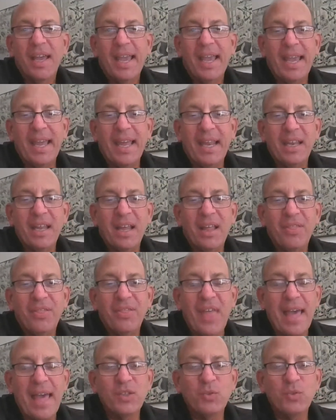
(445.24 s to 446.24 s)
And
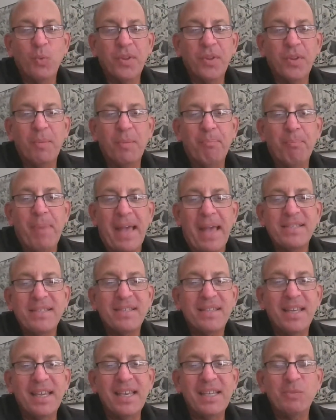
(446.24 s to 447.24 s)
that is one of the
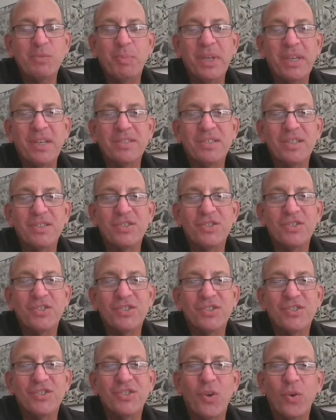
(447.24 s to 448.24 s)
best things because it's
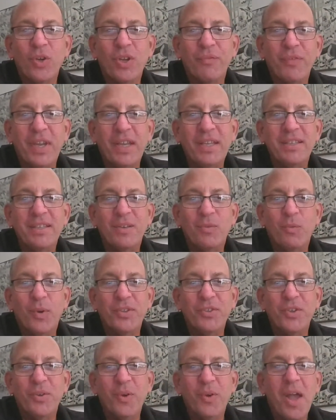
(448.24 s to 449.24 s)
just so convenient
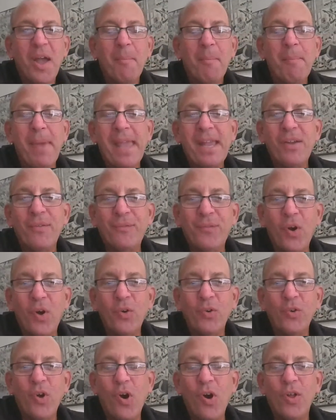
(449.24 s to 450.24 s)
when you make a
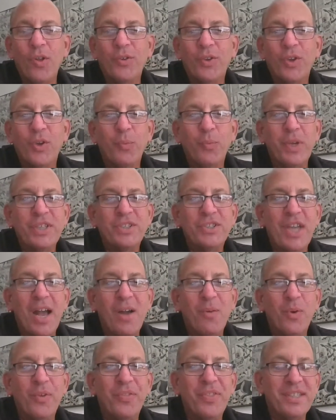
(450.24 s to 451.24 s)
phone call or you reach
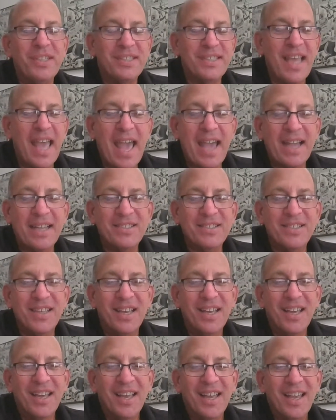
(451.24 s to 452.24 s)
out with a text
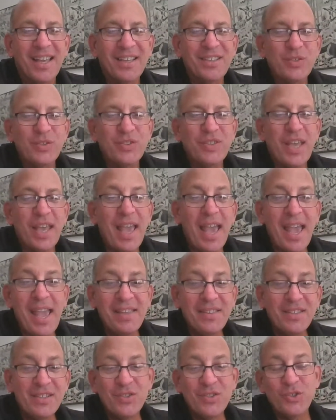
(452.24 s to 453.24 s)
and you say,
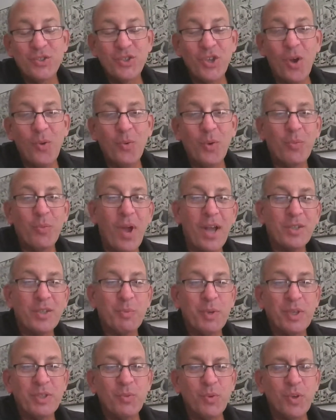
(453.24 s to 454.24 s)
"Hey, this is Joe with Rock
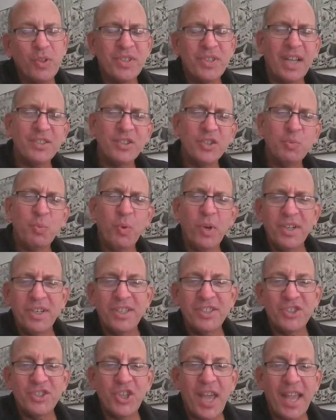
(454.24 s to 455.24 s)
Springs Realty. I just
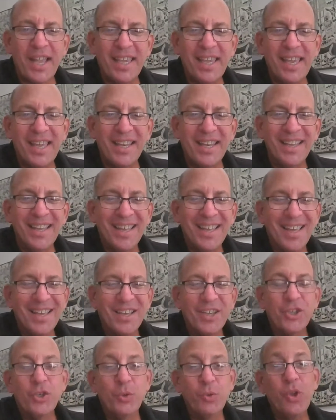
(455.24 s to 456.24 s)
wanted to check in."
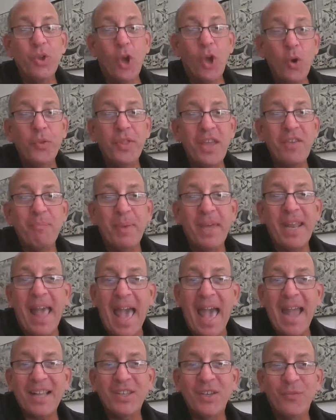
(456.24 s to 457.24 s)
They've been
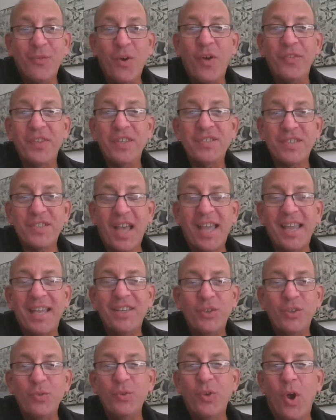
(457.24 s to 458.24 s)
active on the
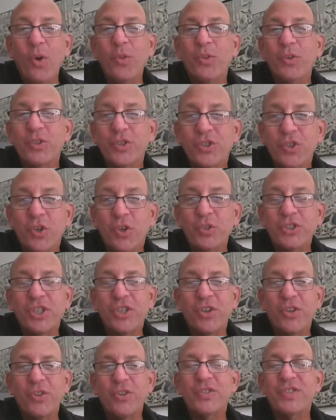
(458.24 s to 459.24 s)
site. They're
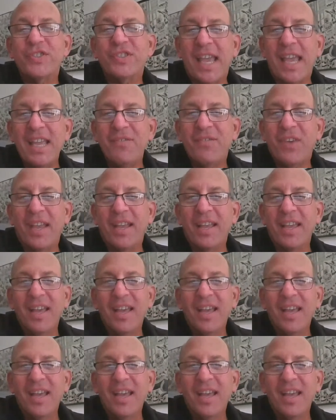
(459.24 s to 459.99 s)
searching or they're saving.